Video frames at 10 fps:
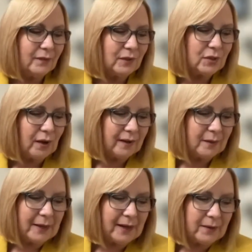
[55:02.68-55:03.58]
to talk
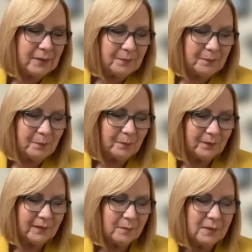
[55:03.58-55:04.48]
about
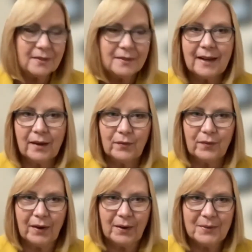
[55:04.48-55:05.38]
Mrs.
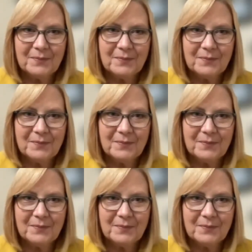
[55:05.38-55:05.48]
Doubtfire.